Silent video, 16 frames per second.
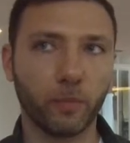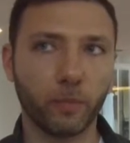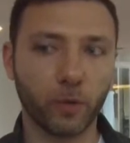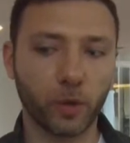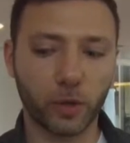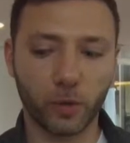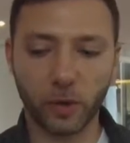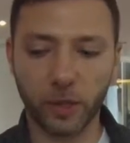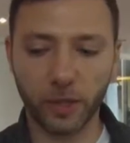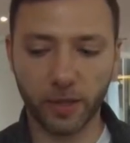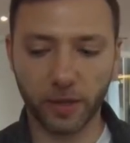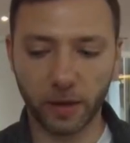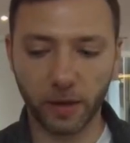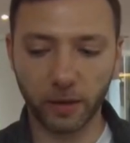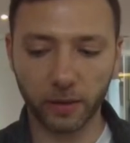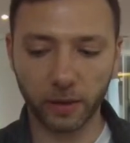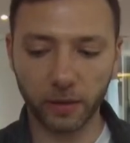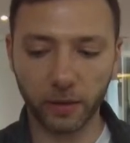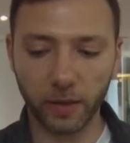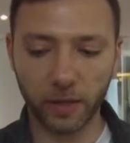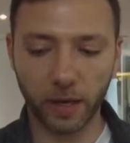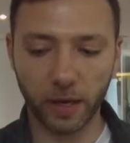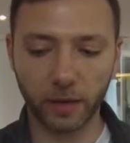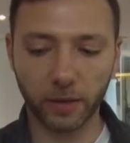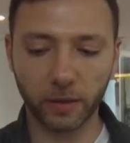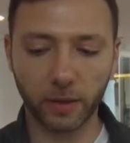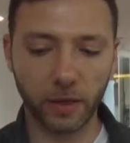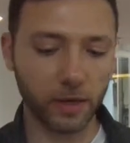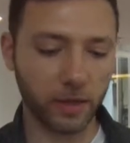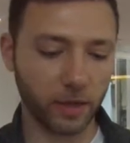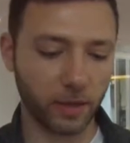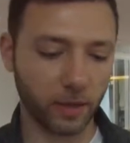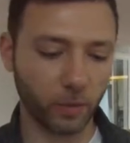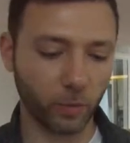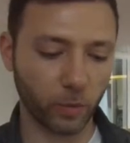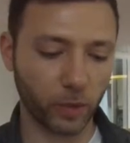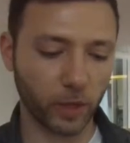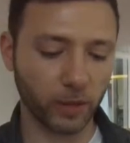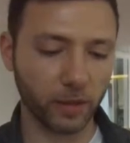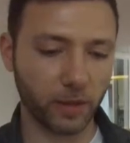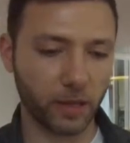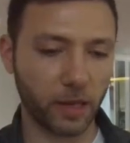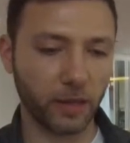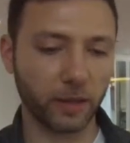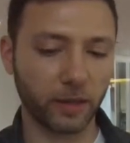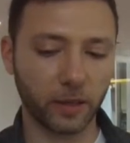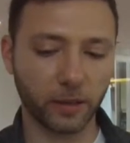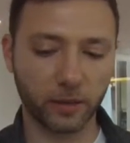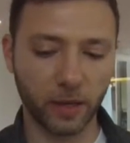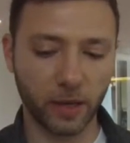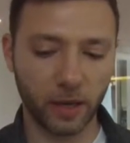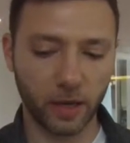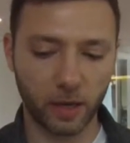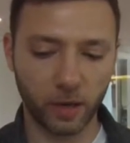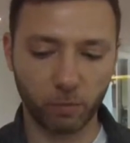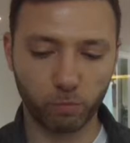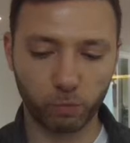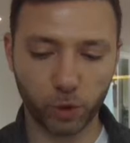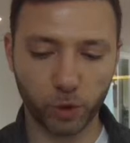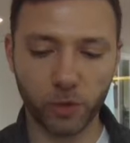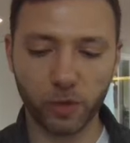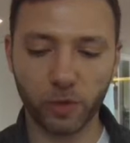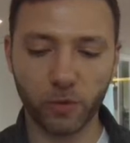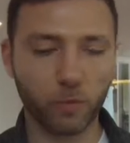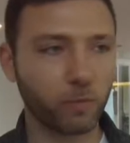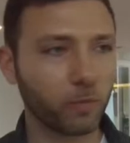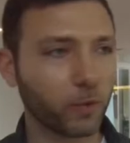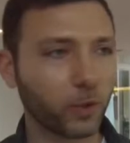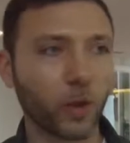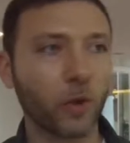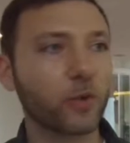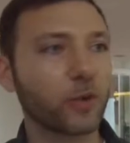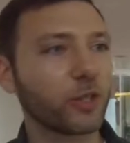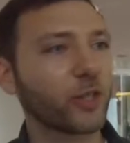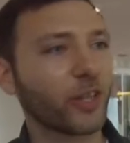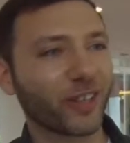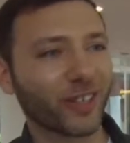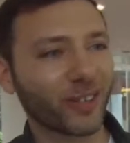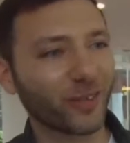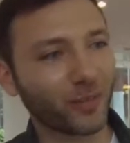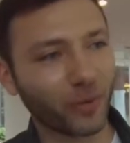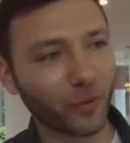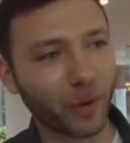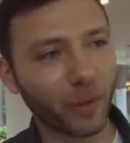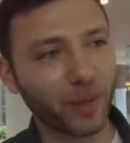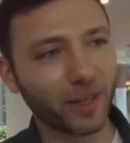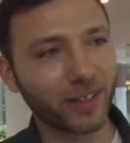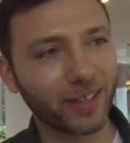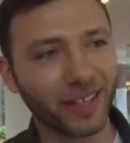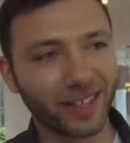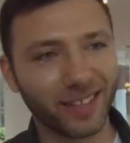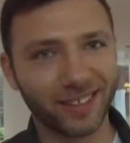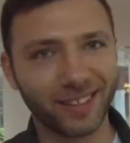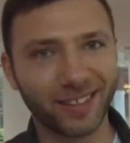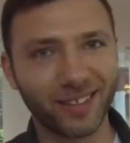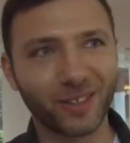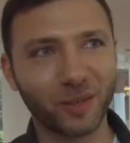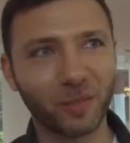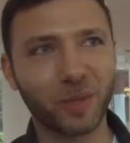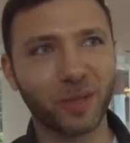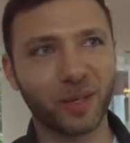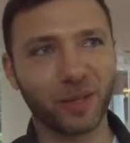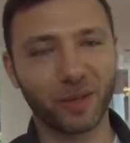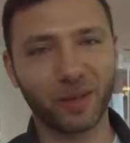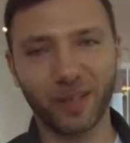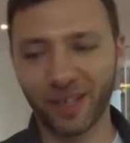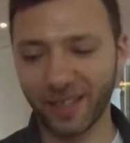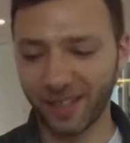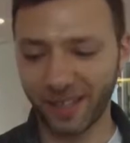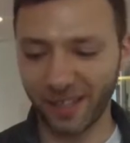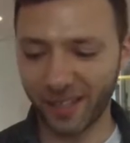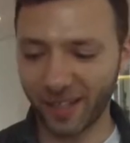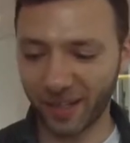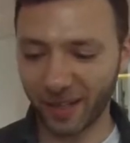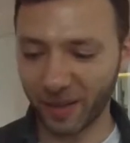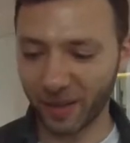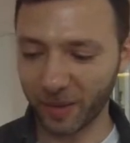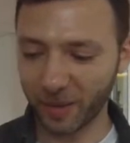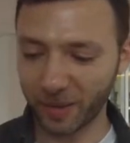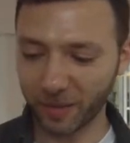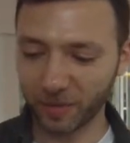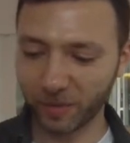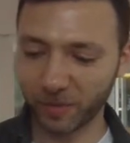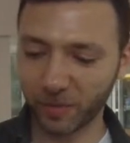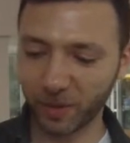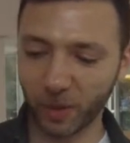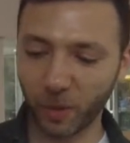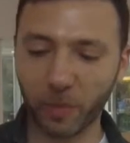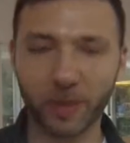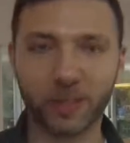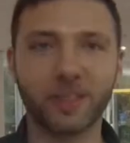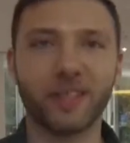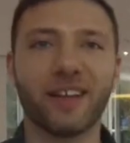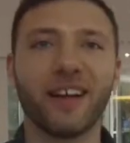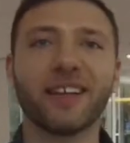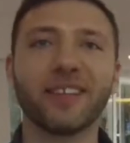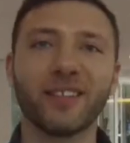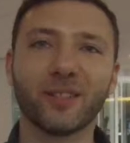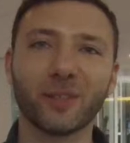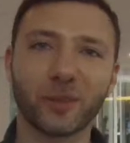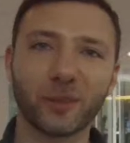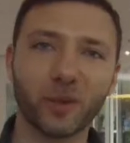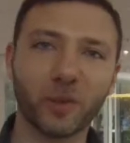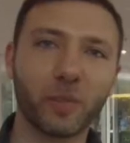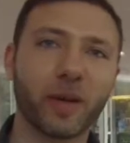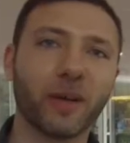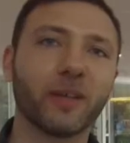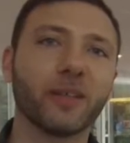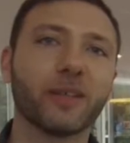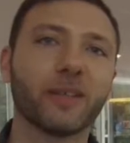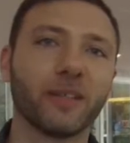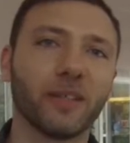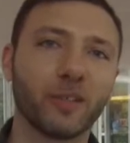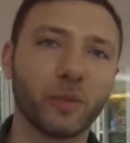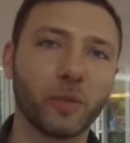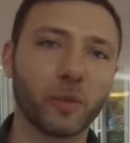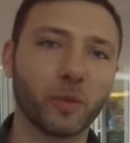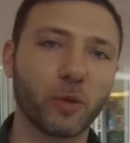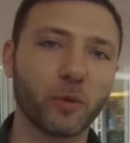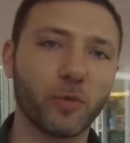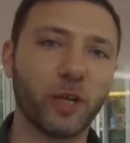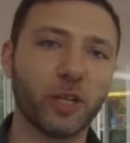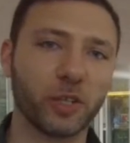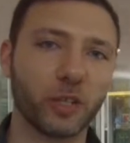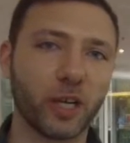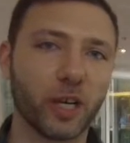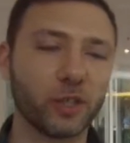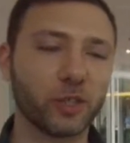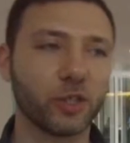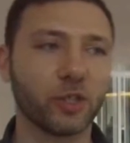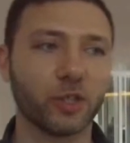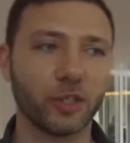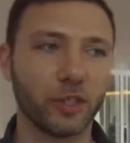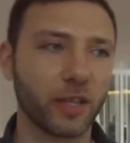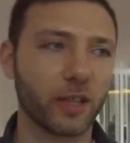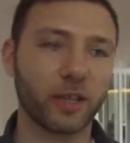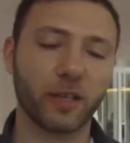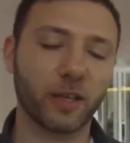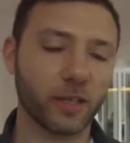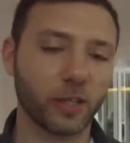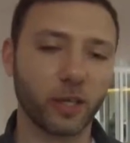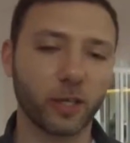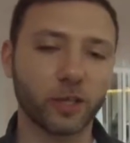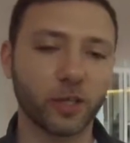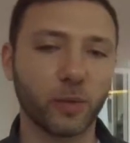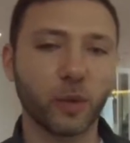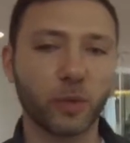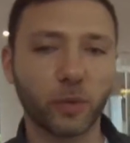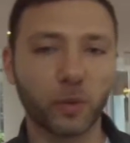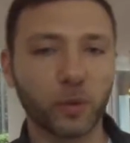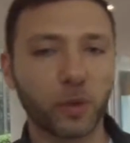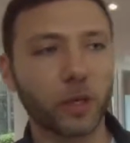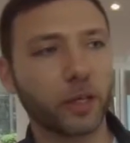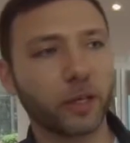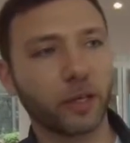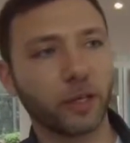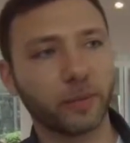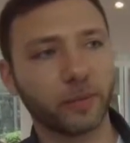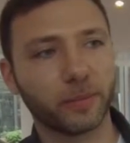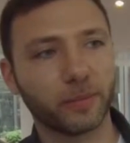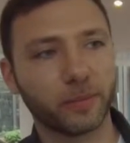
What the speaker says: We're already started designing this, and we understand that shirts, clothes in general for women need to be better designed, need to look better, need to be more fashion conscious, and that's actually what we're working on.